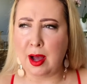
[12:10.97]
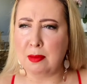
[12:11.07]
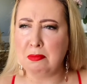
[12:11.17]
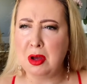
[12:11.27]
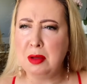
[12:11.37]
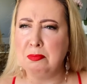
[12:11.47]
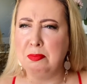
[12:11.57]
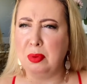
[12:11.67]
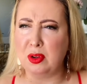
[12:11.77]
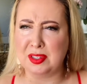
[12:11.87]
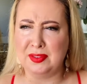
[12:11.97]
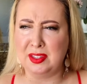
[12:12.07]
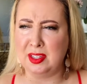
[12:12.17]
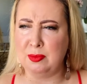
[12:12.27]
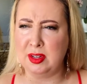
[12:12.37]
My boss, for
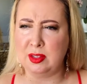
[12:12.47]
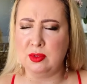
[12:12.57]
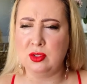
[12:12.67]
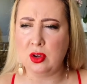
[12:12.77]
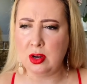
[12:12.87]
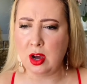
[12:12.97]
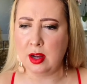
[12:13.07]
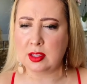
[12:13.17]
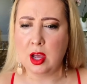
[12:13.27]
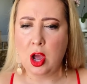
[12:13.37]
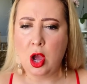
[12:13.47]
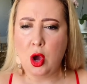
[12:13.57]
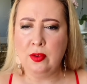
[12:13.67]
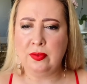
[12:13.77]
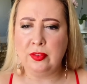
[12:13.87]
some reason, he was so nice,
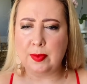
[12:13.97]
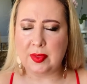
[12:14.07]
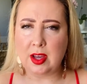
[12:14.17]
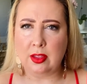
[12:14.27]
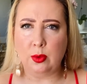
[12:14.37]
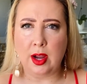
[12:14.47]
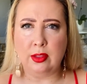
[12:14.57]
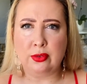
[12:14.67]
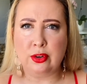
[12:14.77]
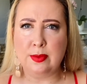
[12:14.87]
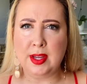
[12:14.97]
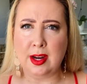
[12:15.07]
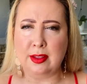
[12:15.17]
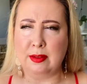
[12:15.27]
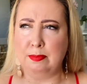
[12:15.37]
flipped the other way and threw me under
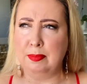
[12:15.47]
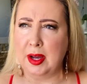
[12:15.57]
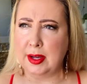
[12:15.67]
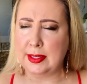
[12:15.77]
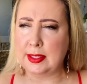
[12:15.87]
the bus.